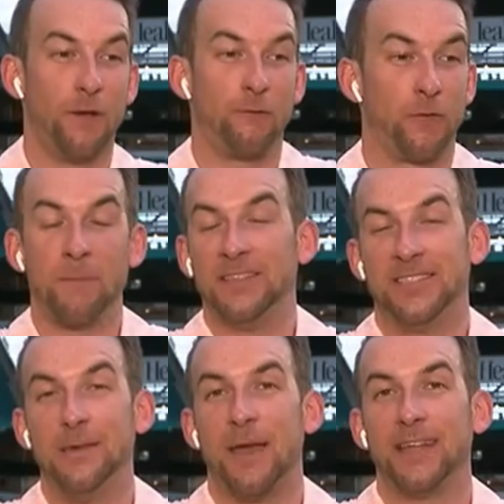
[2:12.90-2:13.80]
from his
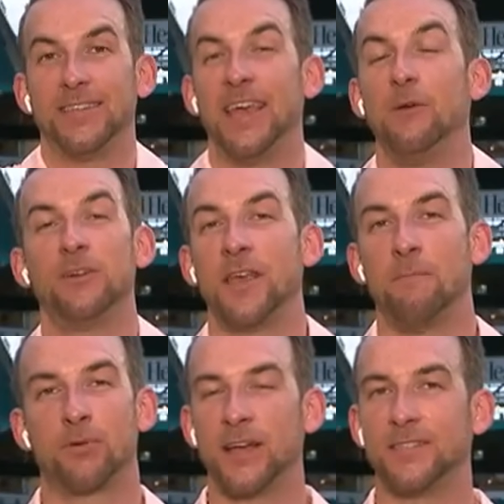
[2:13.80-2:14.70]
teammates. He was
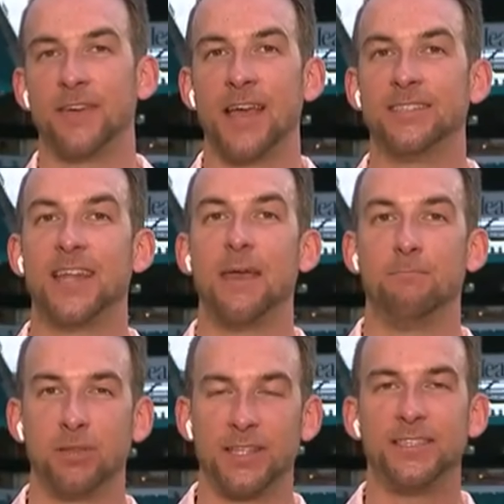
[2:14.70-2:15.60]
impressive again today,
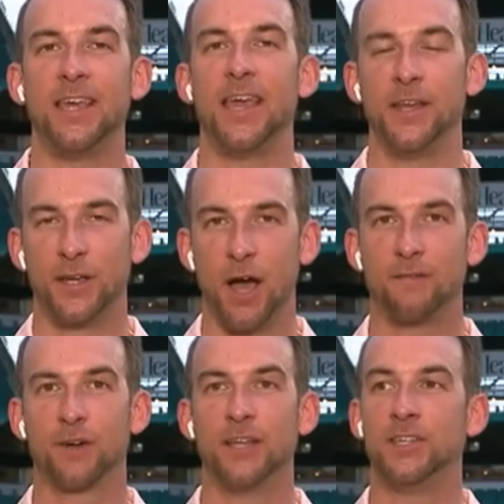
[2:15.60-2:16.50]
blitzing in
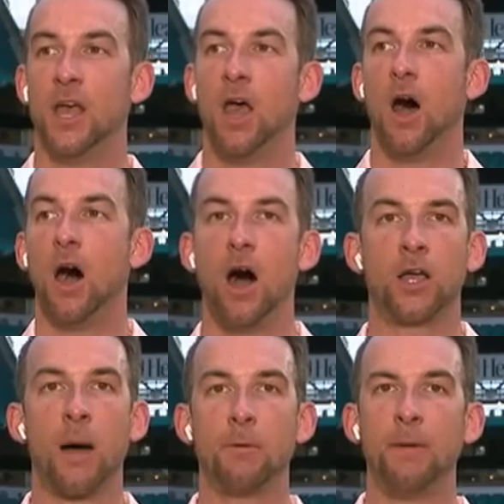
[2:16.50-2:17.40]
coverage, a
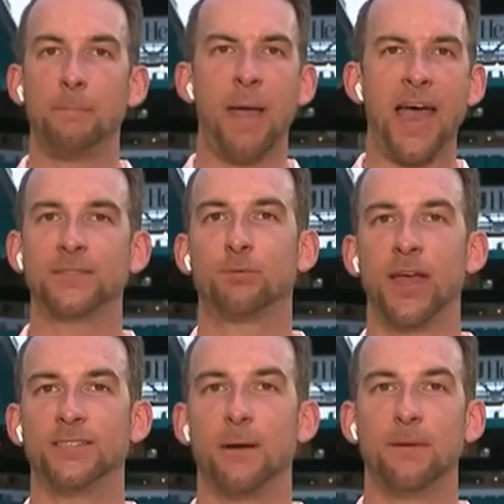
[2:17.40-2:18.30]
couple big pass
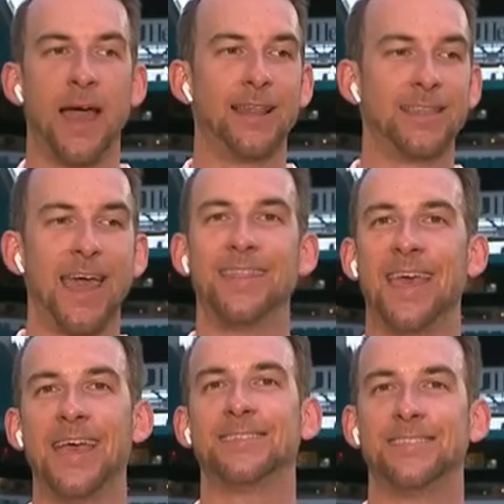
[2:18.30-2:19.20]
breaks up, kind of laying the
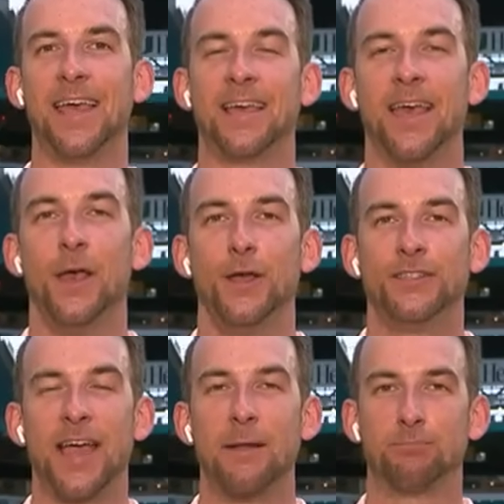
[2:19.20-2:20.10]
hit stick
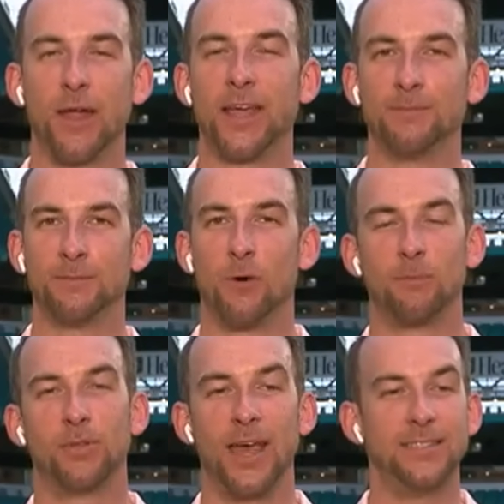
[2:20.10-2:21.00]
to kind of break up some more
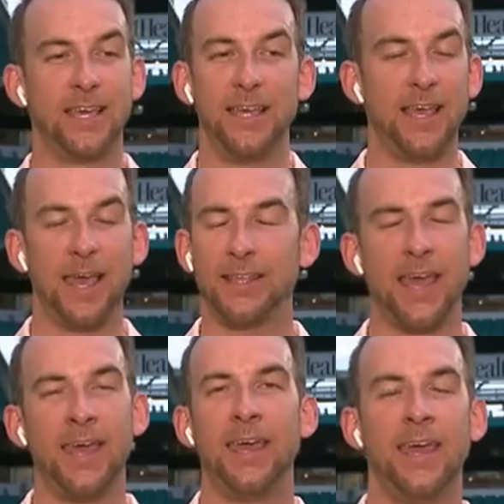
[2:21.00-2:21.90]
plays.
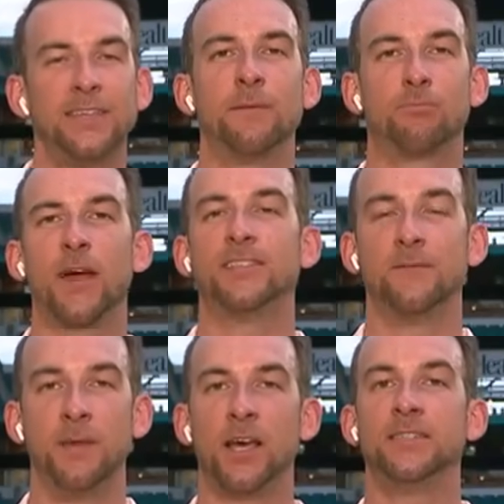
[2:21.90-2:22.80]
He's
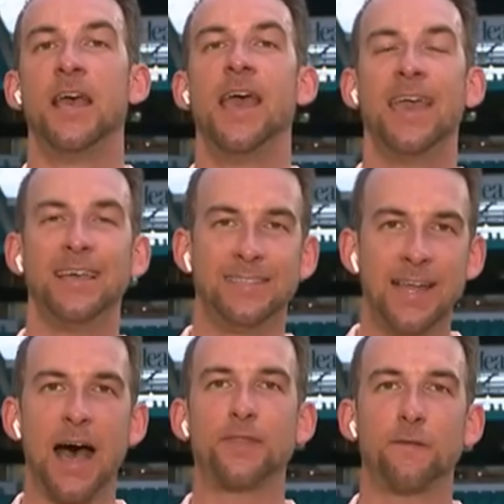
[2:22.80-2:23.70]
impressive because he's
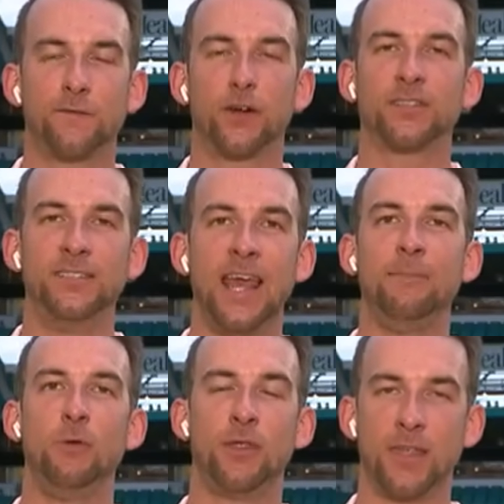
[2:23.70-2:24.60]
not the first
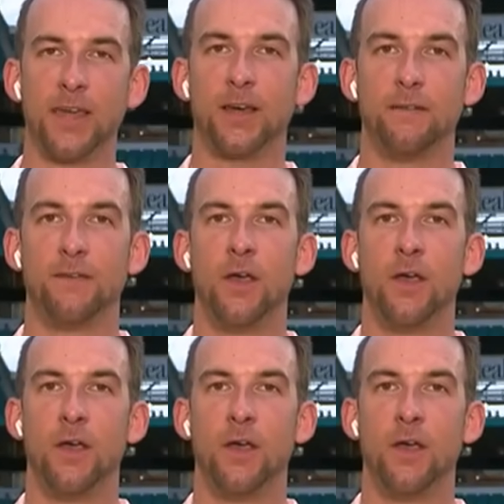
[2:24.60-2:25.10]
name you think of.